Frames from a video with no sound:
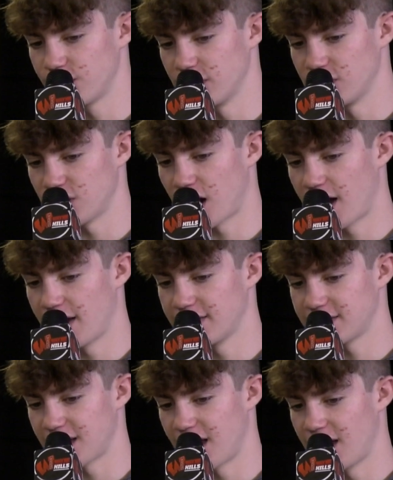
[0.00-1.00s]
for the
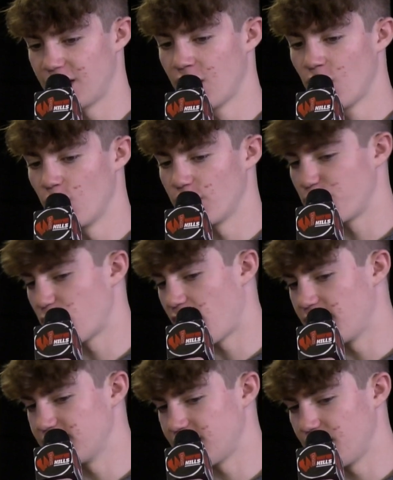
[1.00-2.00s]
Giants, and with
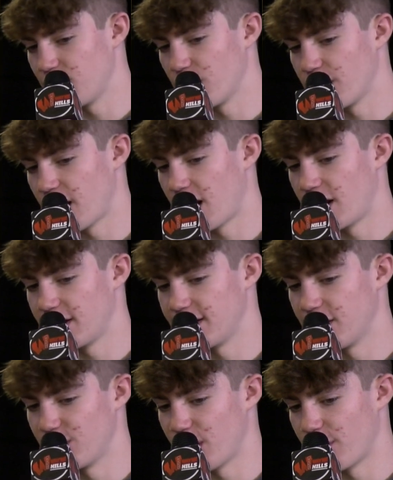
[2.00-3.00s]
Brian Daboll there,
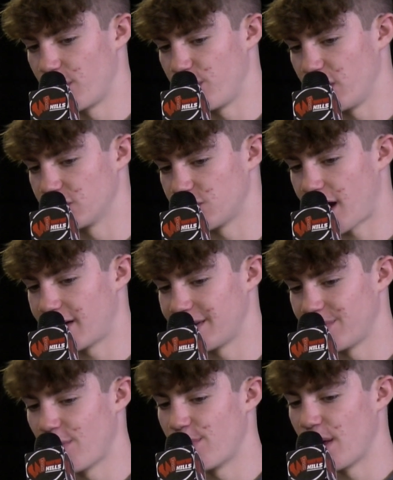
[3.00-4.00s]
he'll be able to build around
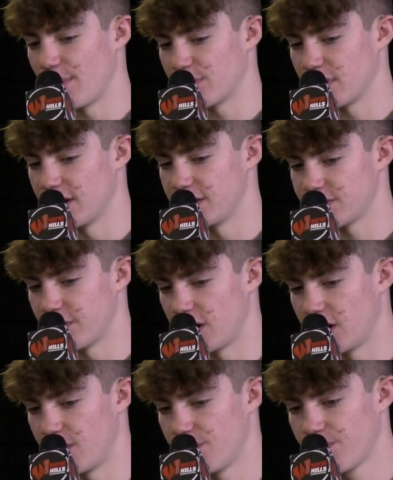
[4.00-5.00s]
him and make plays for
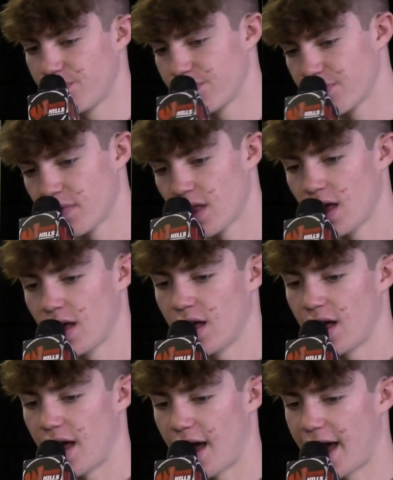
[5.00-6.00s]
him.
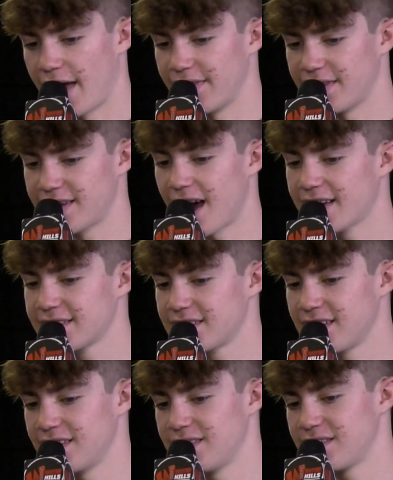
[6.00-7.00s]
And the
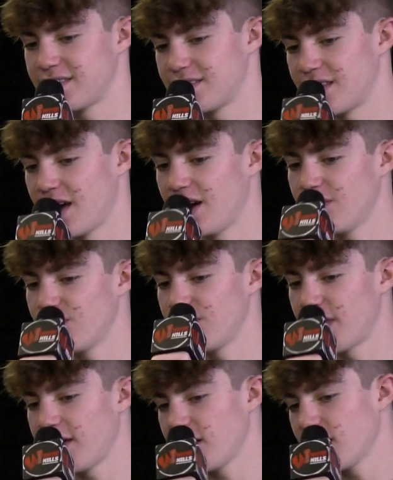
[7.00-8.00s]
Texans, they they